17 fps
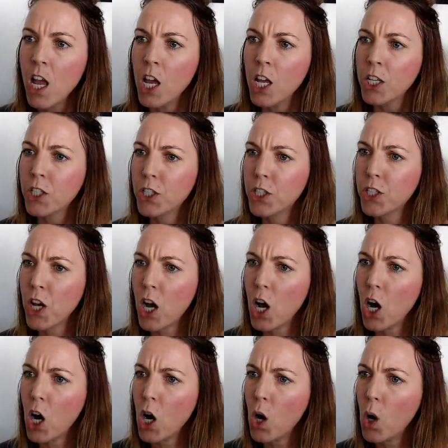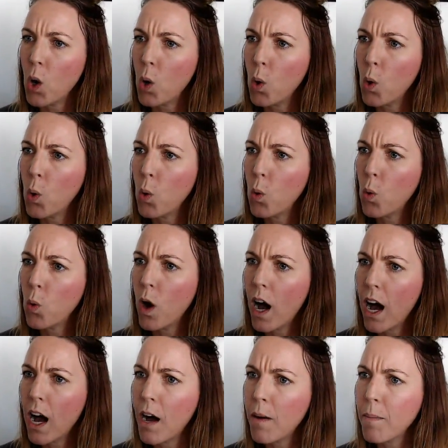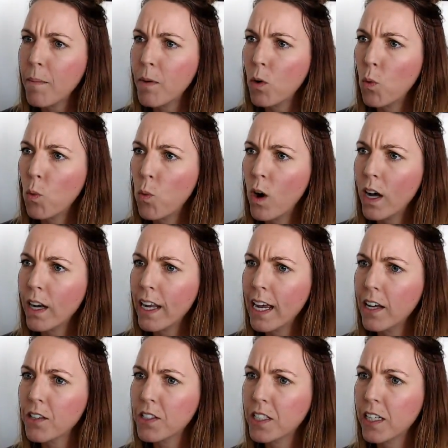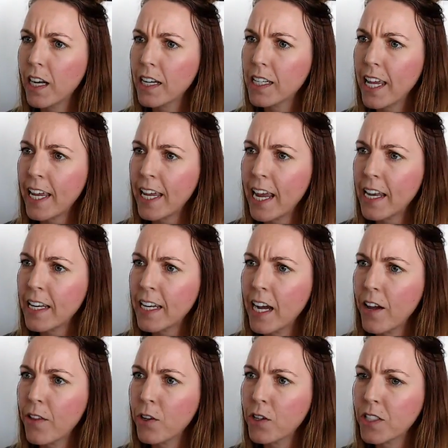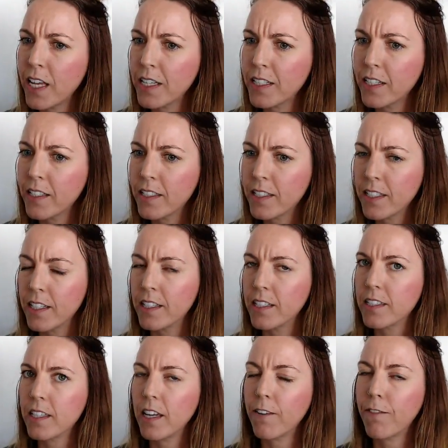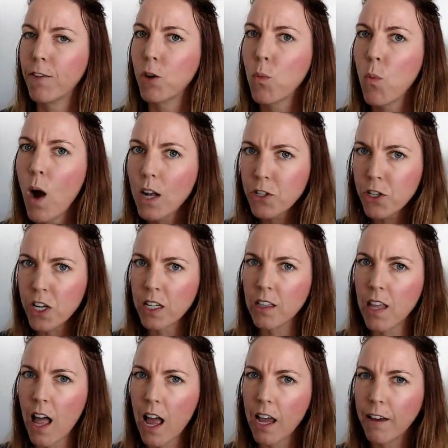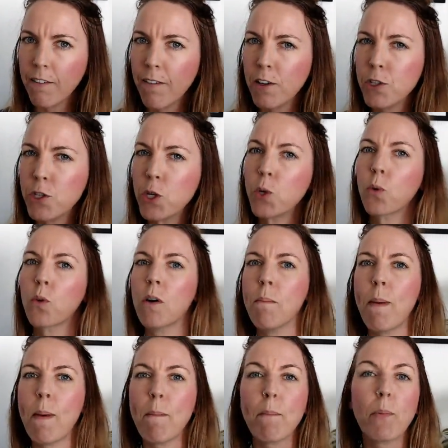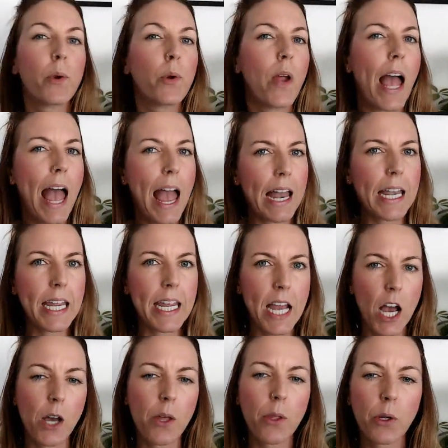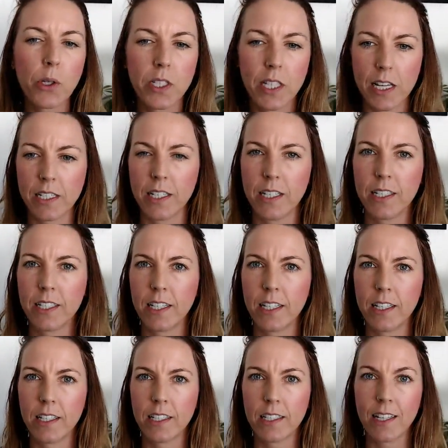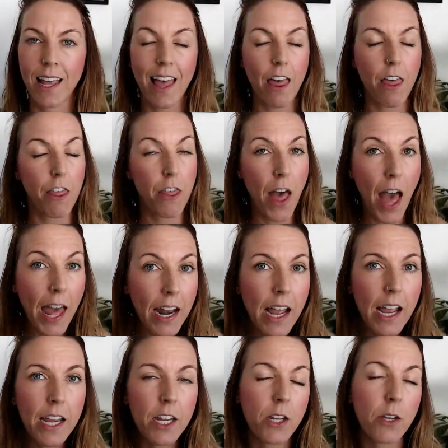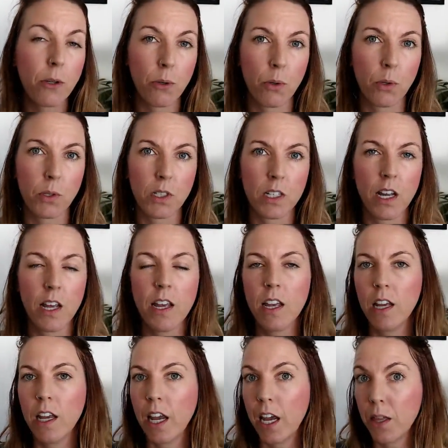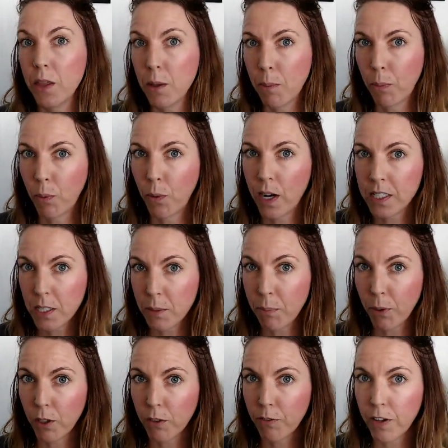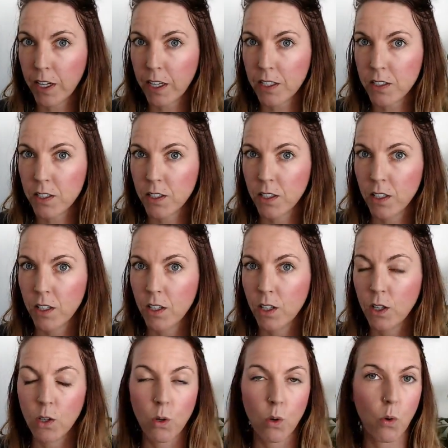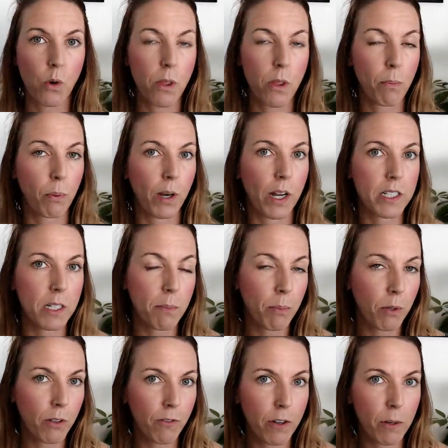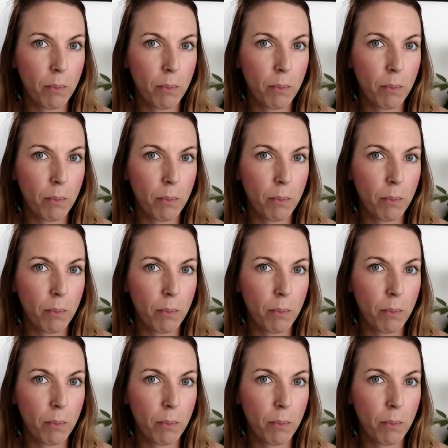So what else? Did I say any other sentences? If you're watching live, do you remember any other sentences that I used in the present perfect or the present perfect